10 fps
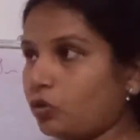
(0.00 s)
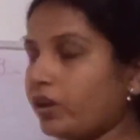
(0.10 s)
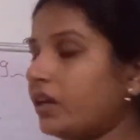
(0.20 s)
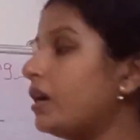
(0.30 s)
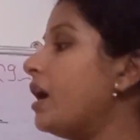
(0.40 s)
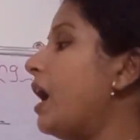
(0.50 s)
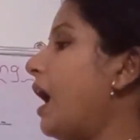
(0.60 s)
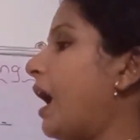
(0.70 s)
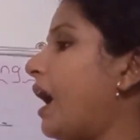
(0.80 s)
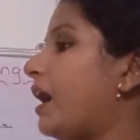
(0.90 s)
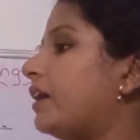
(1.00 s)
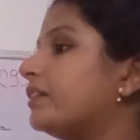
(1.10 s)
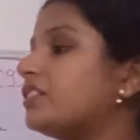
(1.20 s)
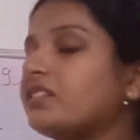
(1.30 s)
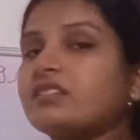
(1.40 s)
Okay,
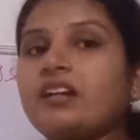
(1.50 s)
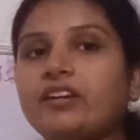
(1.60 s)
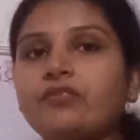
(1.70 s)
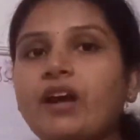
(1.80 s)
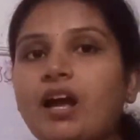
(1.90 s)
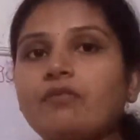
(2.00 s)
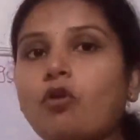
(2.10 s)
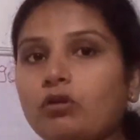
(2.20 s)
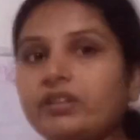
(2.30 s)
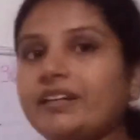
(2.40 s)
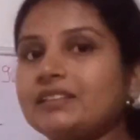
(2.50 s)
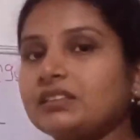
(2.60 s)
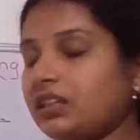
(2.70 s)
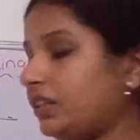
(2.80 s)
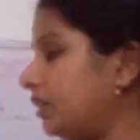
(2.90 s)
and just like we have already
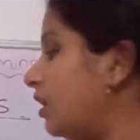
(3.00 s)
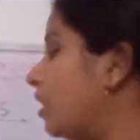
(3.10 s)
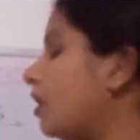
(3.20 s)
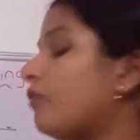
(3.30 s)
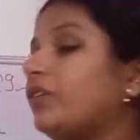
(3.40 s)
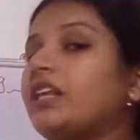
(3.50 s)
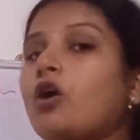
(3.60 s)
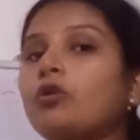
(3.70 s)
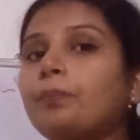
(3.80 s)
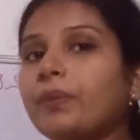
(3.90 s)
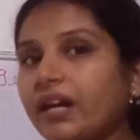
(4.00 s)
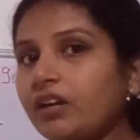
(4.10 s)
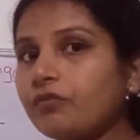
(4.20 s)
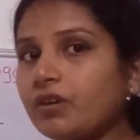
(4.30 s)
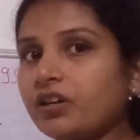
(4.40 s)
seen, without
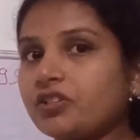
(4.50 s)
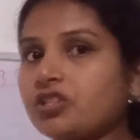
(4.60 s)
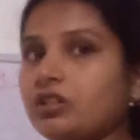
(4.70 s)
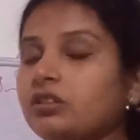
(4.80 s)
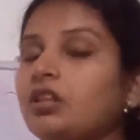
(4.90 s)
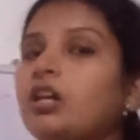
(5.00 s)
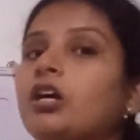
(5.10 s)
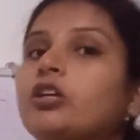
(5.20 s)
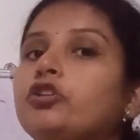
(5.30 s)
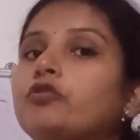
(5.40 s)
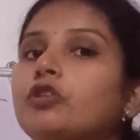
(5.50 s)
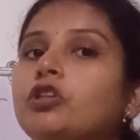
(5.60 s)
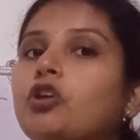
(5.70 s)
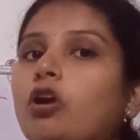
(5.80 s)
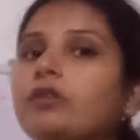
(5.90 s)
print function you
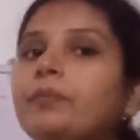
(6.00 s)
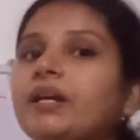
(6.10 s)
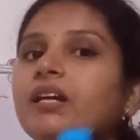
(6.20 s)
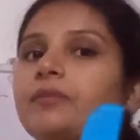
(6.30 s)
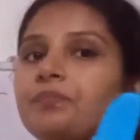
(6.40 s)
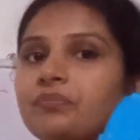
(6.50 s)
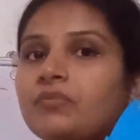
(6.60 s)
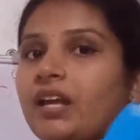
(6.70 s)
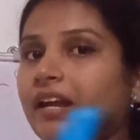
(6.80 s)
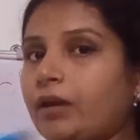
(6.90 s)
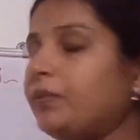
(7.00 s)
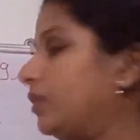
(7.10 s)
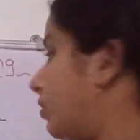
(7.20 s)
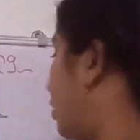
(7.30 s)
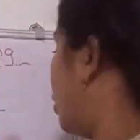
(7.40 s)
would not be
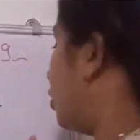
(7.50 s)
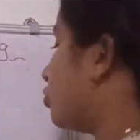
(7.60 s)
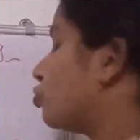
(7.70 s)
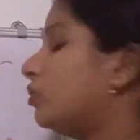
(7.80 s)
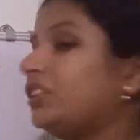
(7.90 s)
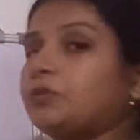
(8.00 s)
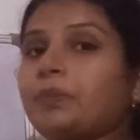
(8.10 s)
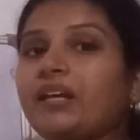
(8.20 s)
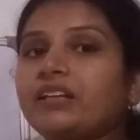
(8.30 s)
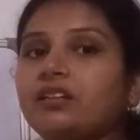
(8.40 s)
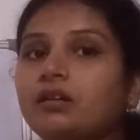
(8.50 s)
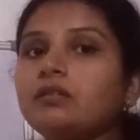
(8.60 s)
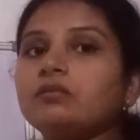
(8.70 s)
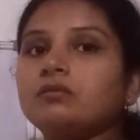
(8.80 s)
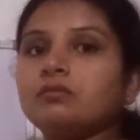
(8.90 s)
able to display the